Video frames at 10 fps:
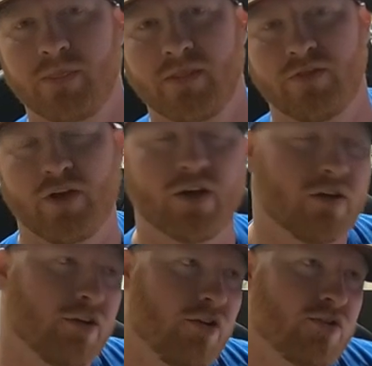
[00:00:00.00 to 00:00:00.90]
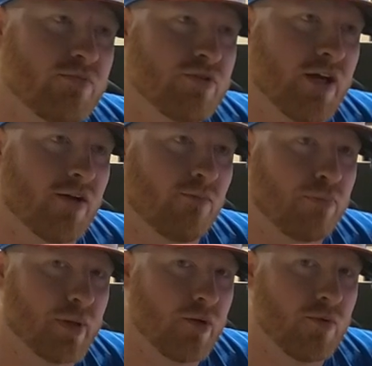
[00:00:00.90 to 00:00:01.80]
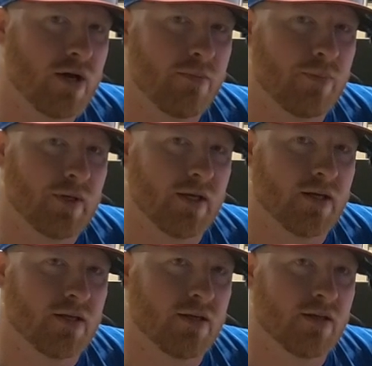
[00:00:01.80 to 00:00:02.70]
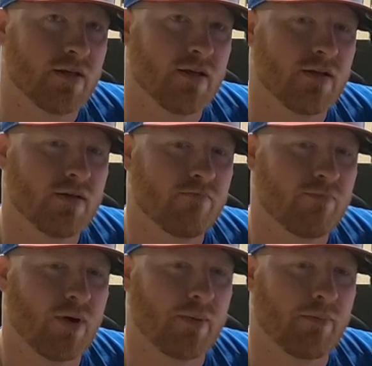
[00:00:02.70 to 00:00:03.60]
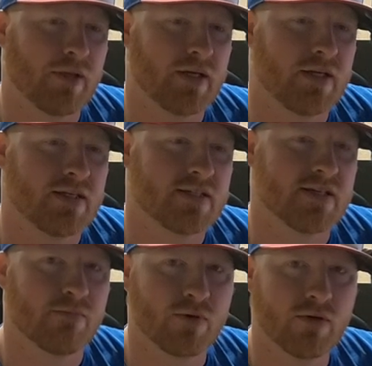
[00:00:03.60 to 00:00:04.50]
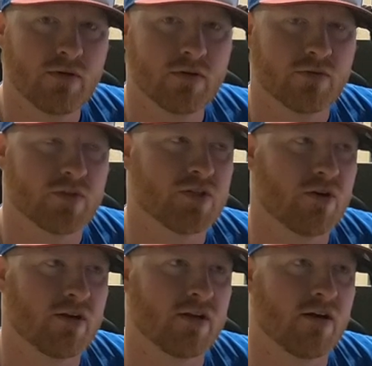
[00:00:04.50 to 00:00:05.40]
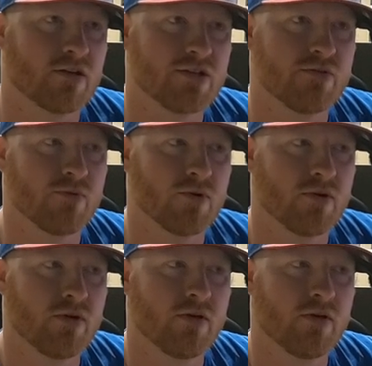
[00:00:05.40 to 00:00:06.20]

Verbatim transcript: Their YouTube channel blew up in probably December because we started it in October,